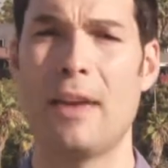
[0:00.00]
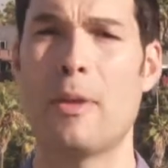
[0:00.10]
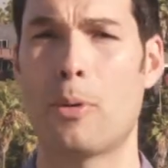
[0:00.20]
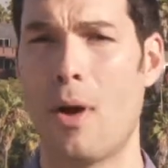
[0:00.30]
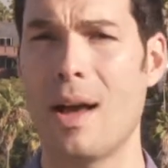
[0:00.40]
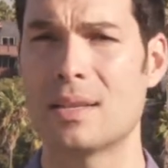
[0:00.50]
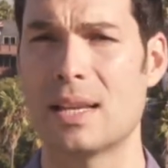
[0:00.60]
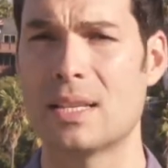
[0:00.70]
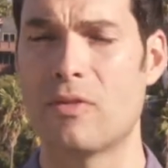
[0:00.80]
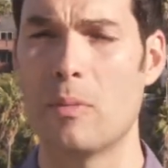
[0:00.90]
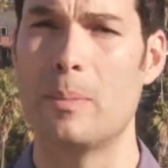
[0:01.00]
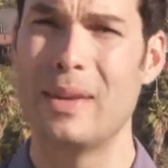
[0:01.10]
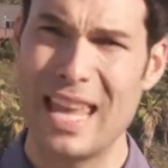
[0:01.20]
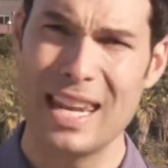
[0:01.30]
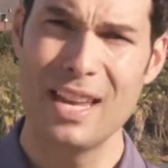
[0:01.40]
and the process from the
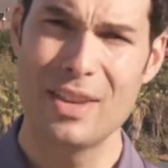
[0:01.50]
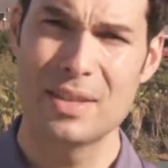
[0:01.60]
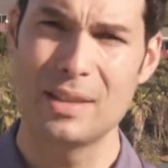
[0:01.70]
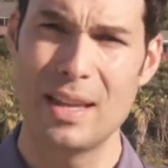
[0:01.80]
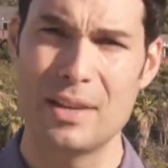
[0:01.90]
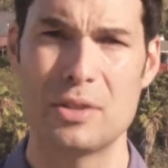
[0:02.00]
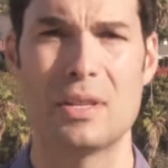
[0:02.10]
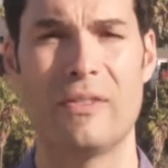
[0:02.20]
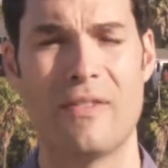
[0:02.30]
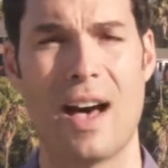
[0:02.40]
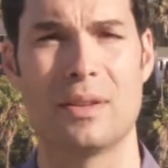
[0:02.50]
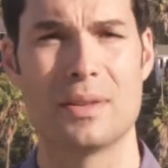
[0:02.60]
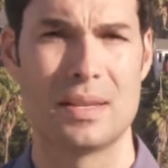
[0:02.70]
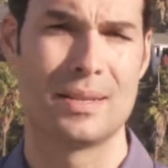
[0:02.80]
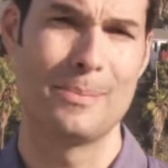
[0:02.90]
beginning of installation to the final
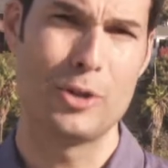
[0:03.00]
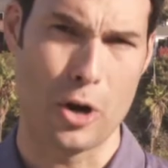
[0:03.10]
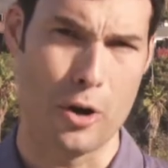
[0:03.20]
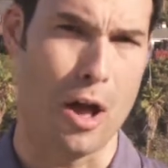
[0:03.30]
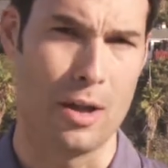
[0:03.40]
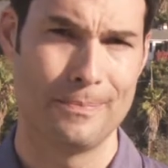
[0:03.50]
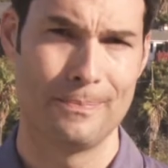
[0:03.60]
system turn on.